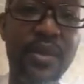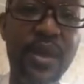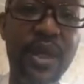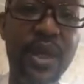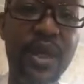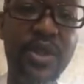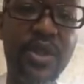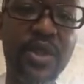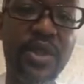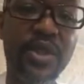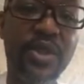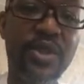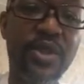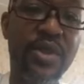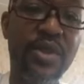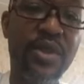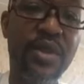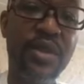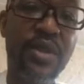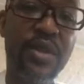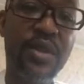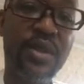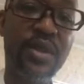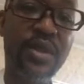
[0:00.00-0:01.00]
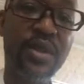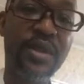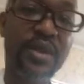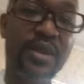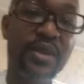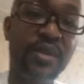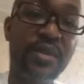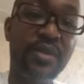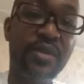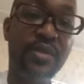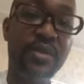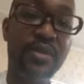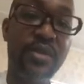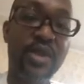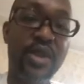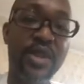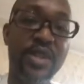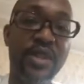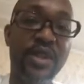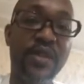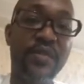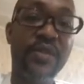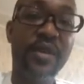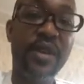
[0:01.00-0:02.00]
It's not you.
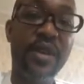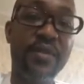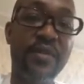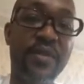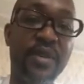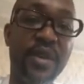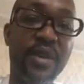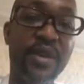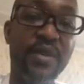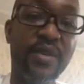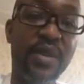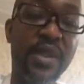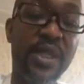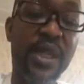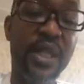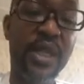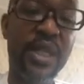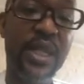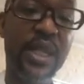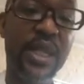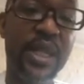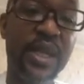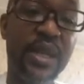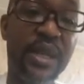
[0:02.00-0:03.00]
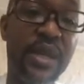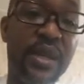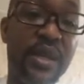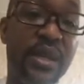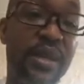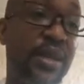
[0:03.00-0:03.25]
Munacha Vava. Was that Tanya?